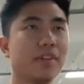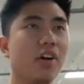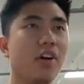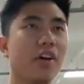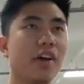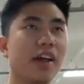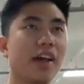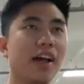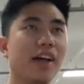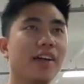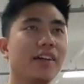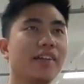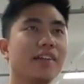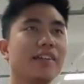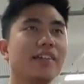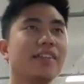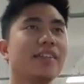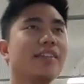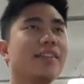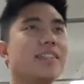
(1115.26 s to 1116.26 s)
Oh yeah.
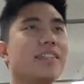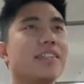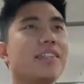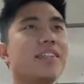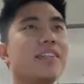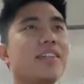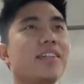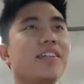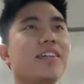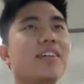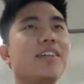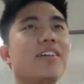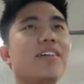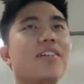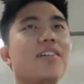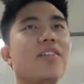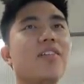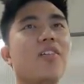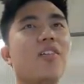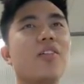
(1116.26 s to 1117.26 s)

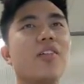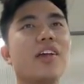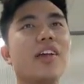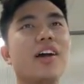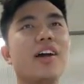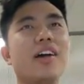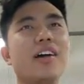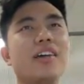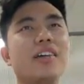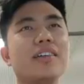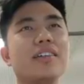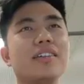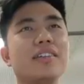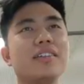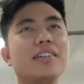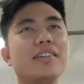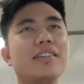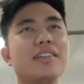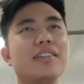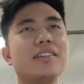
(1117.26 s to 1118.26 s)
Oh yeah.
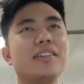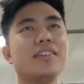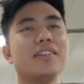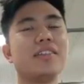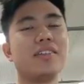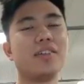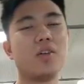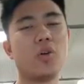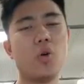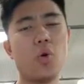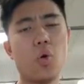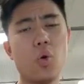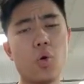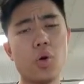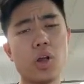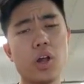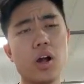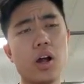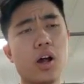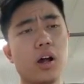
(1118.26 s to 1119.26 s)
Oh
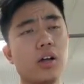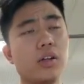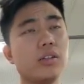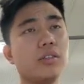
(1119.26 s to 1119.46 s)
yeah.